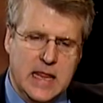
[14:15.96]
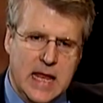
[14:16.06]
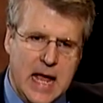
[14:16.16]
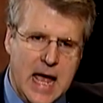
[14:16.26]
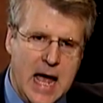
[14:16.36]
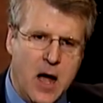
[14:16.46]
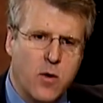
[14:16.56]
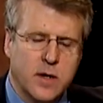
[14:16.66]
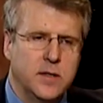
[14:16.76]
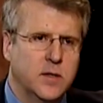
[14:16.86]
that
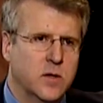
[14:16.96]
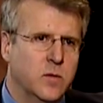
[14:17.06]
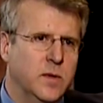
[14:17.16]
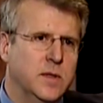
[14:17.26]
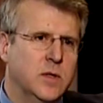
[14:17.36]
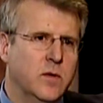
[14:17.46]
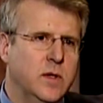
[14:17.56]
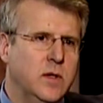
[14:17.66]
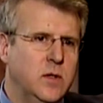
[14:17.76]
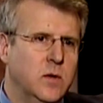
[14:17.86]
our concern with the
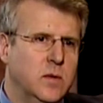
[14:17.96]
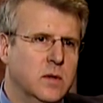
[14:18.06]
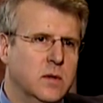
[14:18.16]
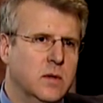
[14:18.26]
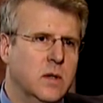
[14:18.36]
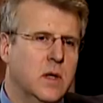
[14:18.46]
Soviet Union